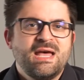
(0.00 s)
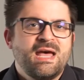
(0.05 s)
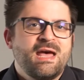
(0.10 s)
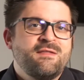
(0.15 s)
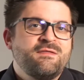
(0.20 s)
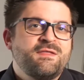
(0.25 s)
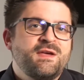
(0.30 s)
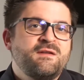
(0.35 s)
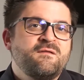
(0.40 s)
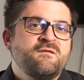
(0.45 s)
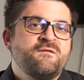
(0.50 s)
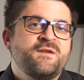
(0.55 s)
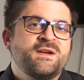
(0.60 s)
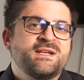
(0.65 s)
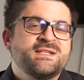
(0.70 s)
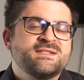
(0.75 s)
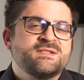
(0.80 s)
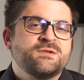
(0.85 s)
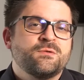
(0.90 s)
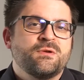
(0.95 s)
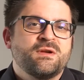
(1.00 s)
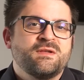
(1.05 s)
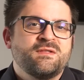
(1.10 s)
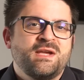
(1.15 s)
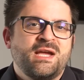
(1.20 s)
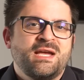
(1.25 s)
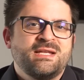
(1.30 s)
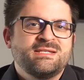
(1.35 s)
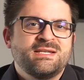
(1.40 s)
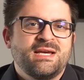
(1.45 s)
and then fixed during
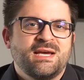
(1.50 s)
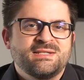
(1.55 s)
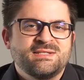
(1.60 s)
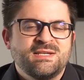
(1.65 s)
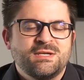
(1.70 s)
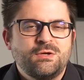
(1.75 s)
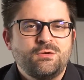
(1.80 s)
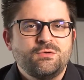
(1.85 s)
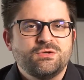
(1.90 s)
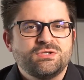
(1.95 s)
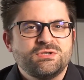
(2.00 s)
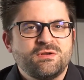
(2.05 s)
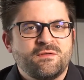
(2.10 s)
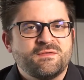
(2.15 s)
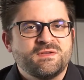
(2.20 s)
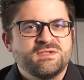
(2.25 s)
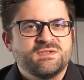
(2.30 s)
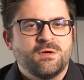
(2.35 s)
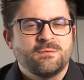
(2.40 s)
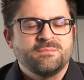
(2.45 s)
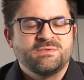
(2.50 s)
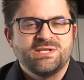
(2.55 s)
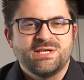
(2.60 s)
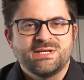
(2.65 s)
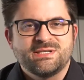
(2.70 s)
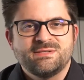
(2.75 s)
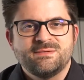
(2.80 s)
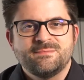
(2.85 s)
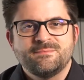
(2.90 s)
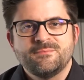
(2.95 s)
the entire execution of this
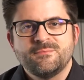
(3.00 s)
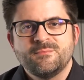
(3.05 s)
object.